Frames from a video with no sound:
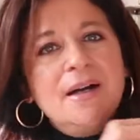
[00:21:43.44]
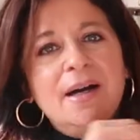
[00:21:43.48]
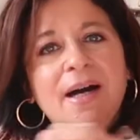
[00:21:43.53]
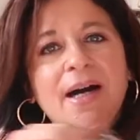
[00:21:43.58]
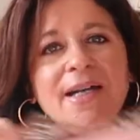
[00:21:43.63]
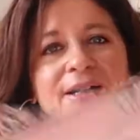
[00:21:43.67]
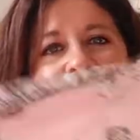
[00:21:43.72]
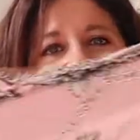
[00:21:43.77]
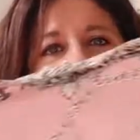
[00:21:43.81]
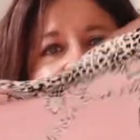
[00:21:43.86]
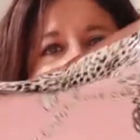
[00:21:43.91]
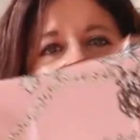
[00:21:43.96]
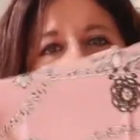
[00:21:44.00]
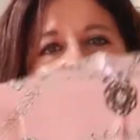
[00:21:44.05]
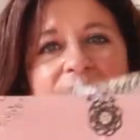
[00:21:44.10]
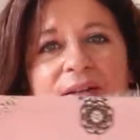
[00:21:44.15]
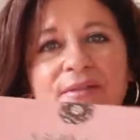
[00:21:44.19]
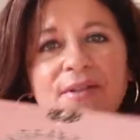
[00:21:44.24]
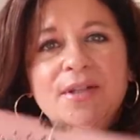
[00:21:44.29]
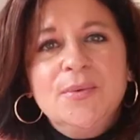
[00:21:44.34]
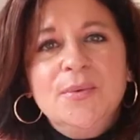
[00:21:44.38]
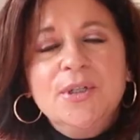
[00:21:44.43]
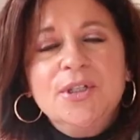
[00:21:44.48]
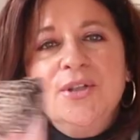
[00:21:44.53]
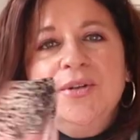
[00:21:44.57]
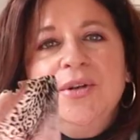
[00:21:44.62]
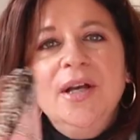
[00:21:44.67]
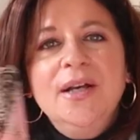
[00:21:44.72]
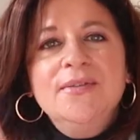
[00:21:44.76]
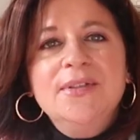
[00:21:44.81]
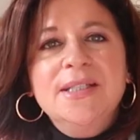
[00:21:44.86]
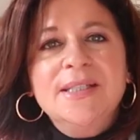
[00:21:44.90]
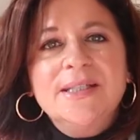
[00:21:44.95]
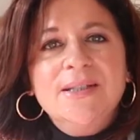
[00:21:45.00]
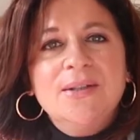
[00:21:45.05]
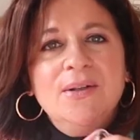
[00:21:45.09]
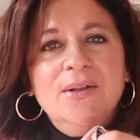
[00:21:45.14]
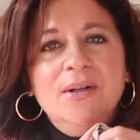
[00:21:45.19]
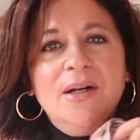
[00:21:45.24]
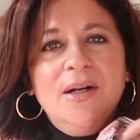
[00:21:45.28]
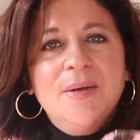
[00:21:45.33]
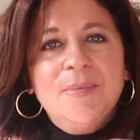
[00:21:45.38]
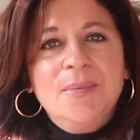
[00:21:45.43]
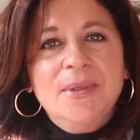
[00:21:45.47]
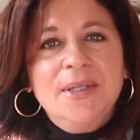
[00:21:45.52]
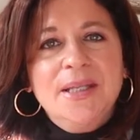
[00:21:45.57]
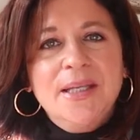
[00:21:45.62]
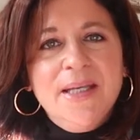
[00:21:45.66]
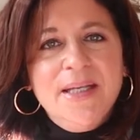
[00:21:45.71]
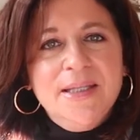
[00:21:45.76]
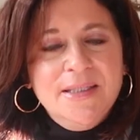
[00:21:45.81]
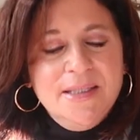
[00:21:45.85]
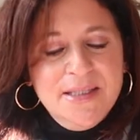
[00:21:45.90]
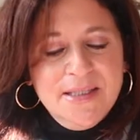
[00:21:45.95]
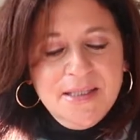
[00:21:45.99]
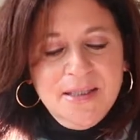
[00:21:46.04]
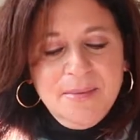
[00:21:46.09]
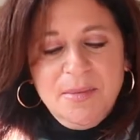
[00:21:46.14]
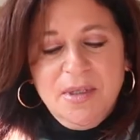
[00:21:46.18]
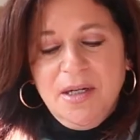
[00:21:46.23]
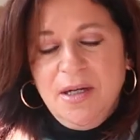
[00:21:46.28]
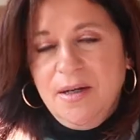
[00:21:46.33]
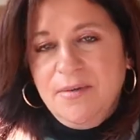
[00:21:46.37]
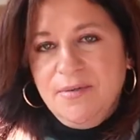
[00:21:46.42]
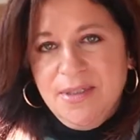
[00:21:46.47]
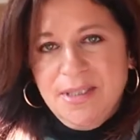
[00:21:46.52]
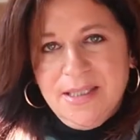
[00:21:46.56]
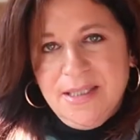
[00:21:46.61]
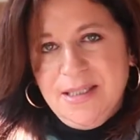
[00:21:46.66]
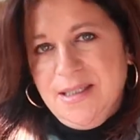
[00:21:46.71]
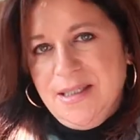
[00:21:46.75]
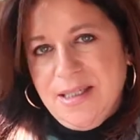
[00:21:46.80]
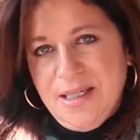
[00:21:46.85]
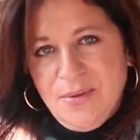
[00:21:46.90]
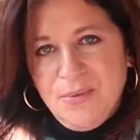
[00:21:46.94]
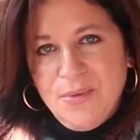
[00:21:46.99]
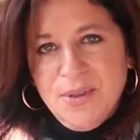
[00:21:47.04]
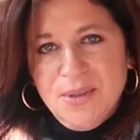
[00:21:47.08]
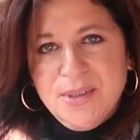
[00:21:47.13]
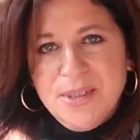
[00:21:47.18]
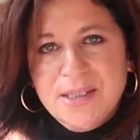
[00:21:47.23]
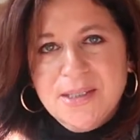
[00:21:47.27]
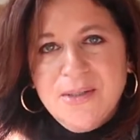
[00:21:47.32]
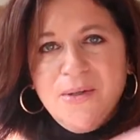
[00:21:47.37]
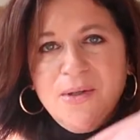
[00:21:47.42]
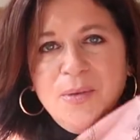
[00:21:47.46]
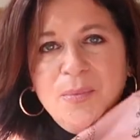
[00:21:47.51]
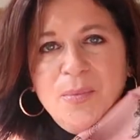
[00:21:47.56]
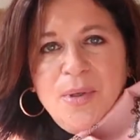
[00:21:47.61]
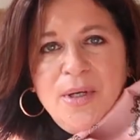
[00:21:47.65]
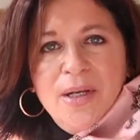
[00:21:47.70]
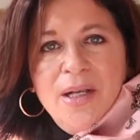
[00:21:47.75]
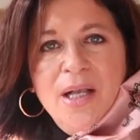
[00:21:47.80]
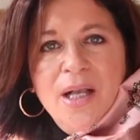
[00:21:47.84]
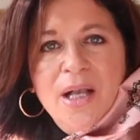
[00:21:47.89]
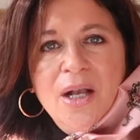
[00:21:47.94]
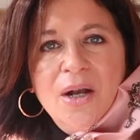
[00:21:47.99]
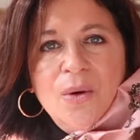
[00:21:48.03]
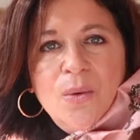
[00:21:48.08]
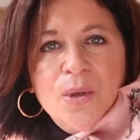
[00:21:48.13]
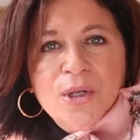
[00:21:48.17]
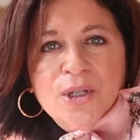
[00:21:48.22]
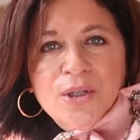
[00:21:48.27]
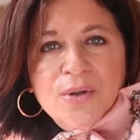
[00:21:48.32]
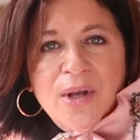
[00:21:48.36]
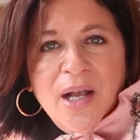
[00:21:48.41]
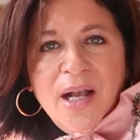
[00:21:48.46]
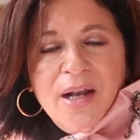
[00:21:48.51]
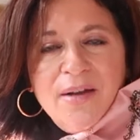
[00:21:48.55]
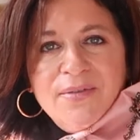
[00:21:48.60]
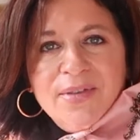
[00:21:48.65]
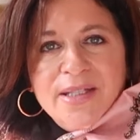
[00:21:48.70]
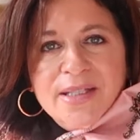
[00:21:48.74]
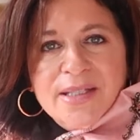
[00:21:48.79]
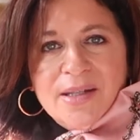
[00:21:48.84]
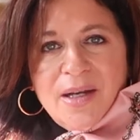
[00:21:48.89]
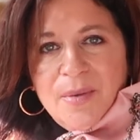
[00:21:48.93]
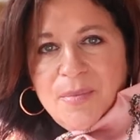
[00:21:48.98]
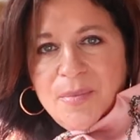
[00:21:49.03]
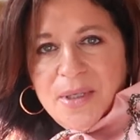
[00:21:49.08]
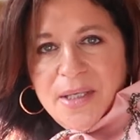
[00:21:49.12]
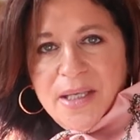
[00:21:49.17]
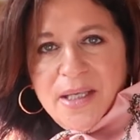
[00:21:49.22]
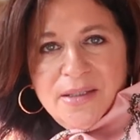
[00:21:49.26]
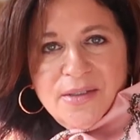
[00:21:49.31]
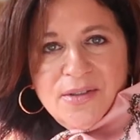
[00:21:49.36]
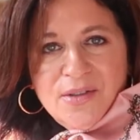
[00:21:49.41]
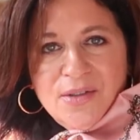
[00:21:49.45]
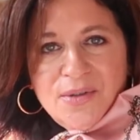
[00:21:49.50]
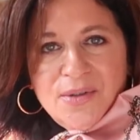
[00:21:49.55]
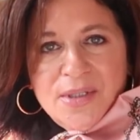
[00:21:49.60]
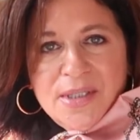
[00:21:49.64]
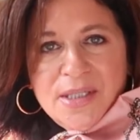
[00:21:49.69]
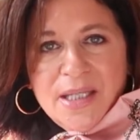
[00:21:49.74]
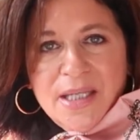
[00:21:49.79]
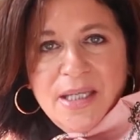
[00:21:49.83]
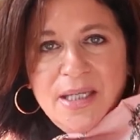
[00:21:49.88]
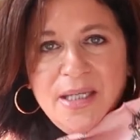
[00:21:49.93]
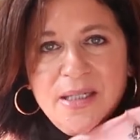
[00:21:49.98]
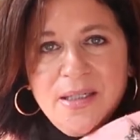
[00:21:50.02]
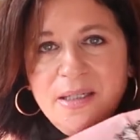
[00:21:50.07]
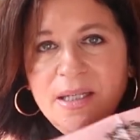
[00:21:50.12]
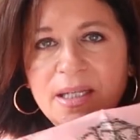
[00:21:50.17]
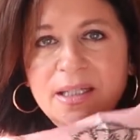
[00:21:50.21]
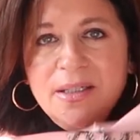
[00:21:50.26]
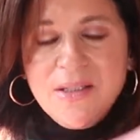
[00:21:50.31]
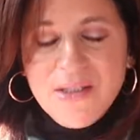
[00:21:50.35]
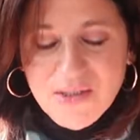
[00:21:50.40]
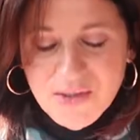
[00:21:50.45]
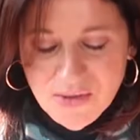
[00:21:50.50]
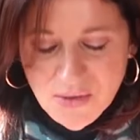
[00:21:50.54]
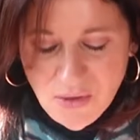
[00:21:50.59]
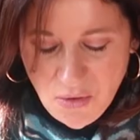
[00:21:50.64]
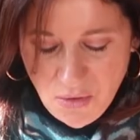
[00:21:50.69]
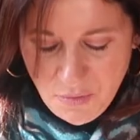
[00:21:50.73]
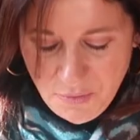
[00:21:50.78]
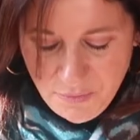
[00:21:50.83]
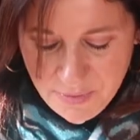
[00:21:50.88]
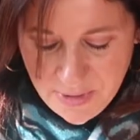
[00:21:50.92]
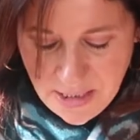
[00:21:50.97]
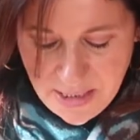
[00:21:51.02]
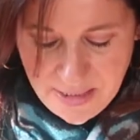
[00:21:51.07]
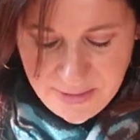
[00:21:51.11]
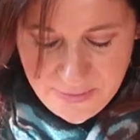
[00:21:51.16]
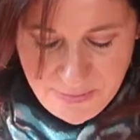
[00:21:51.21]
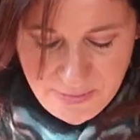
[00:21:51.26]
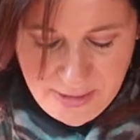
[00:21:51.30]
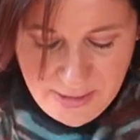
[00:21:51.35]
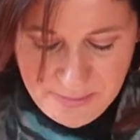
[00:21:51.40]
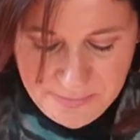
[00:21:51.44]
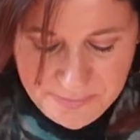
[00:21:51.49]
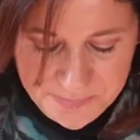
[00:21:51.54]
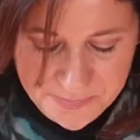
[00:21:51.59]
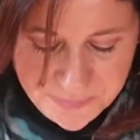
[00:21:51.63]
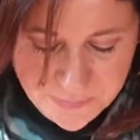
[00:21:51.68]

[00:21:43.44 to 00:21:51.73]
I just love it. When you have silk up against, I mean, obviously it's not real silk, but when you have this up against your skin, it's so flattering.